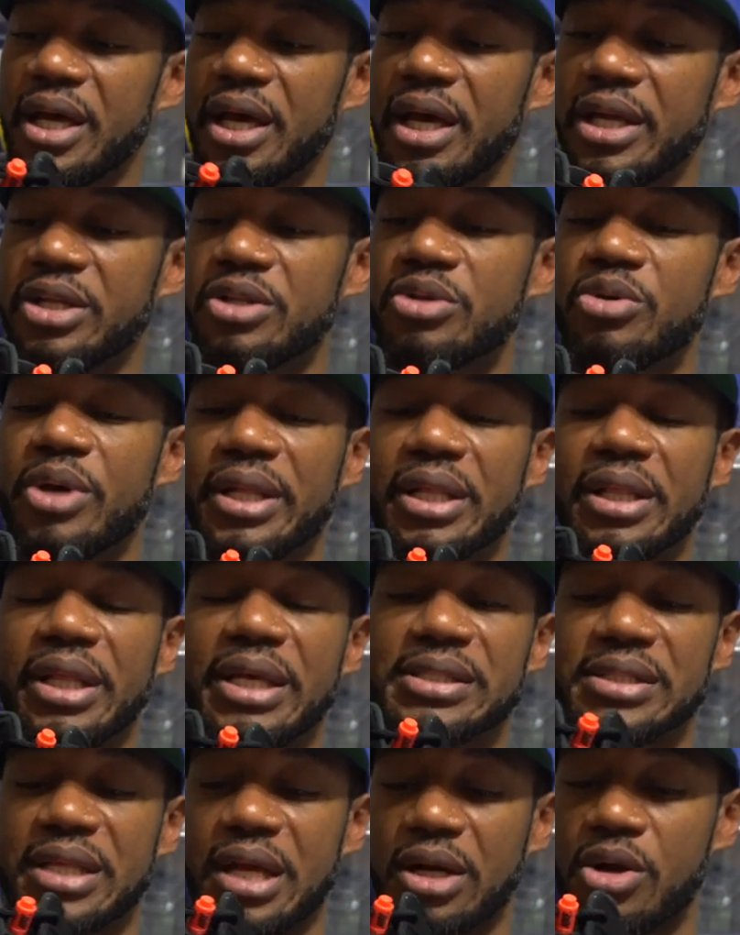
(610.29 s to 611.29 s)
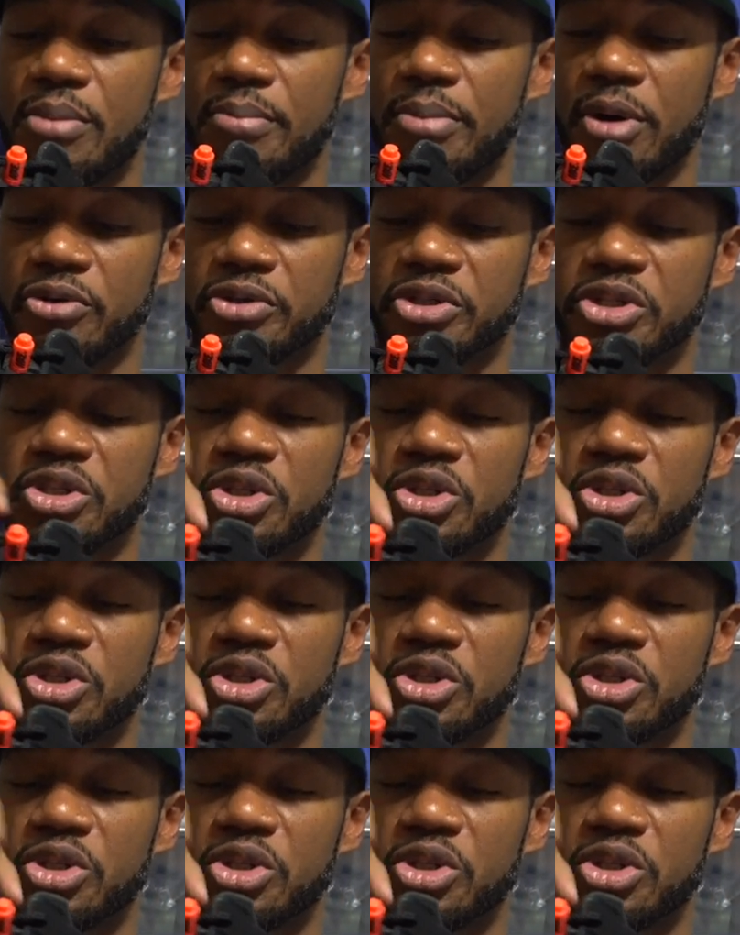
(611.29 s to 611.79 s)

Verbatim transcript: And you do got the lace lock on both